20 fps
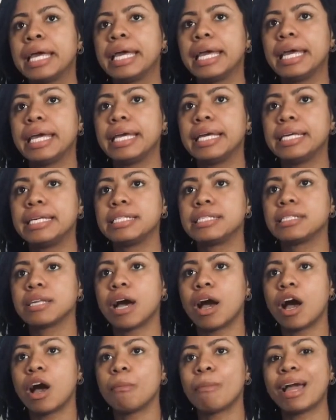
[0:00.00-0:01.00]
is
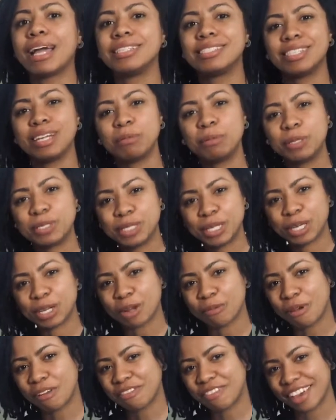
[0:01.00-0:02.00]
I ended up using it
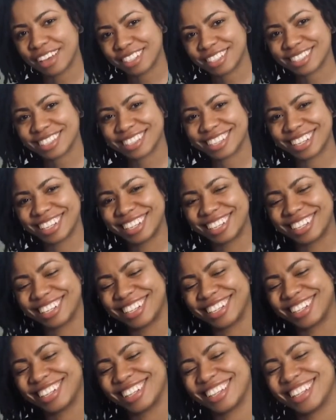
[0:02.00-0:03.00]
on my face.
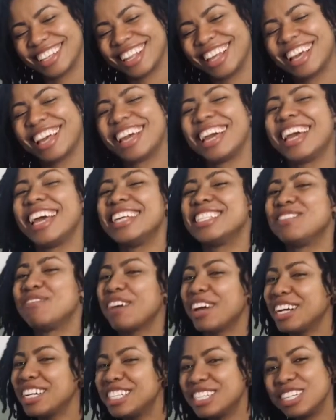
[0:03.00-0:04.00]
It's
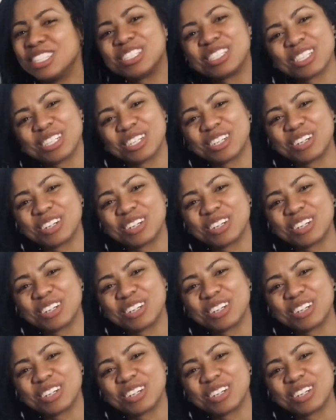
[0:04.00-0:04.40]
very gentle.